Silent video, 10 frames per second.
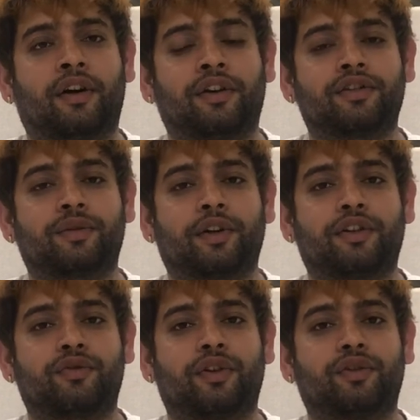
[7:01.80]
owners of the
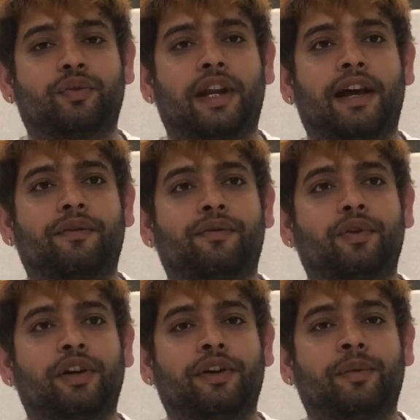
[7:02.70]
restaurants will have
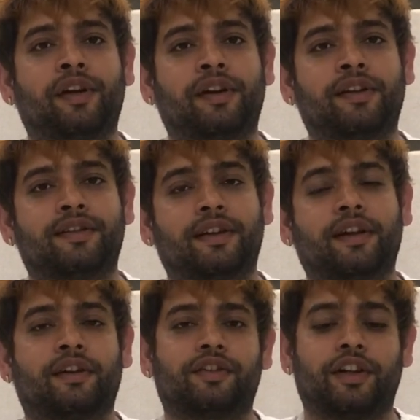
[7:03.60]
full independence
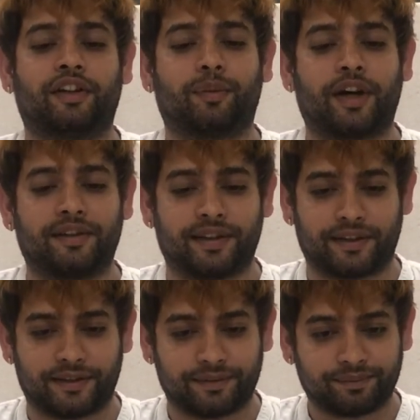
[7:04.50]
in setting the prices.